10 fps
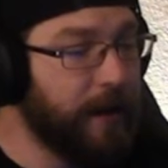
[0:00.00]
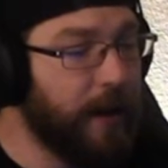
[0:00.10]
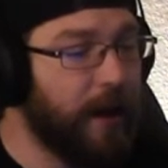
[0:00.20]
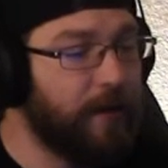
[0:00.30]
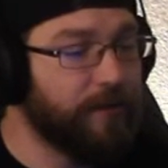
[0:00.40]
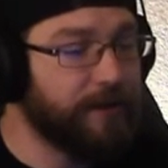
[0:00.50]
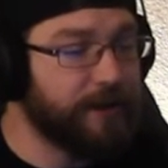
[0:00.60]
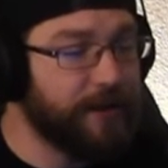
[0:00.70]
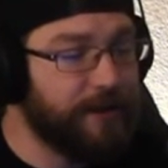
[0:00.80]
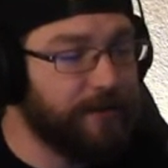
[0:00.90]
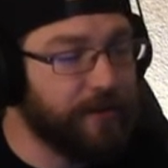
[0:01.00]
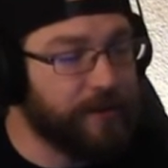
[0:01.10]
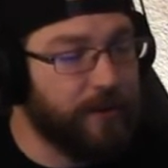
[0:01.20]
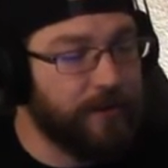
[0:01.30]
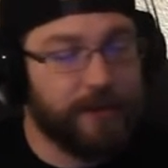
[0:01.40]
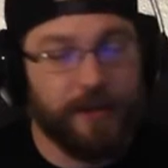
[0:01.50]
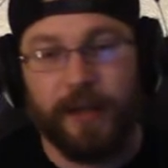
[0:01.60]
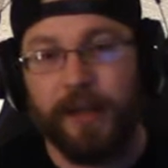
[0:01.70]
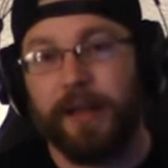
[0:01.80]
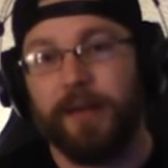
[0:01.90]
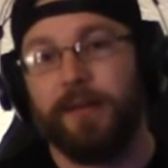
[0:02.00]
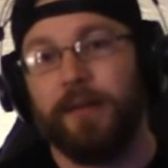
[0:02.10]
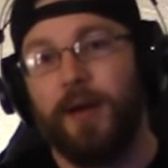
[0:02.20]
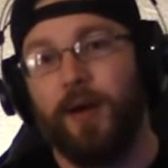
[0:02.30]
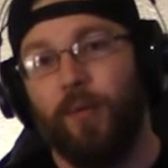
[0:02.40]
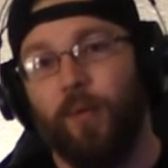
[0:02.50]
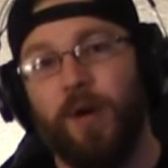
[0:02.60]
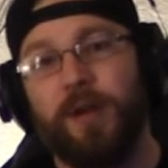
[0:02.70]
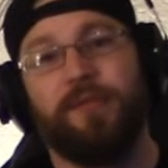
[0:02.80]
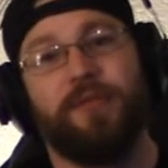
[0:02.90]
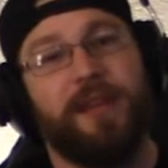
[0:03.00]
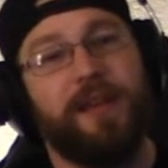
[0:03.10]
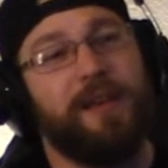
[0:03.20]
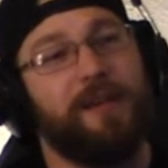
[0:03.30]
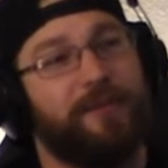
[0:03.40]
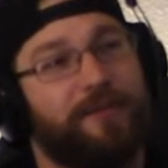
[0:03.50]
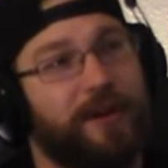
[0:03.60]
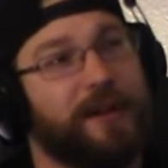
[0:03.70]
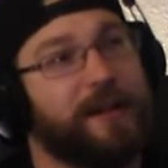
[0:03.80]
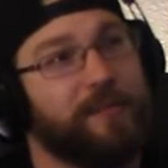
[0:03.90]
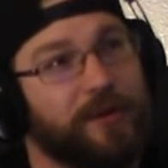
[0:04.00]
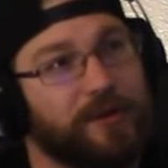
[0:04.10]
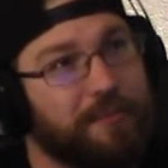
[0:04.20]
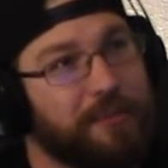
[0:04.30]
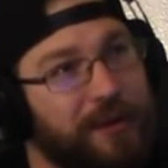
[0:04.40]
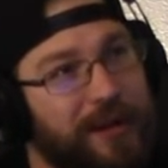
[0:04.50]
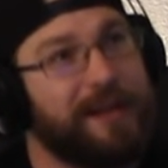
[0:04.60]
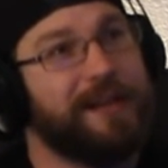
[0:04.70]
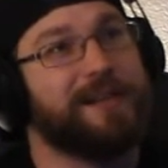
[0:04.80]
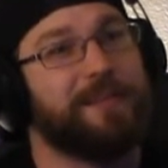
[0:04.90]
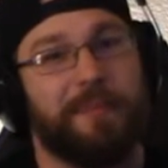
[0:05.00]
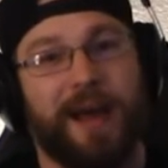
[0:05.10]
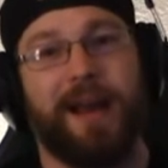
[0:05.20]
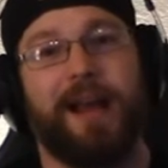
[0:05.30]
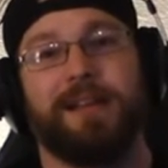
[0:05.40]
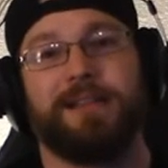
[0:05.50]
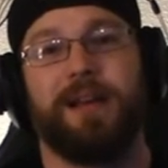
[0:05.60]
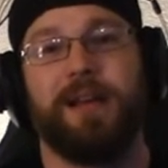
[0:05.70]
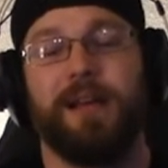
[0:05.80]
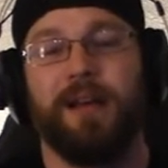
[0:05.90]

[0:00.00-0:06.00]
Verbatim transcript: uh, versus Lisa Brazosa in one of the fucking most bloodiest badass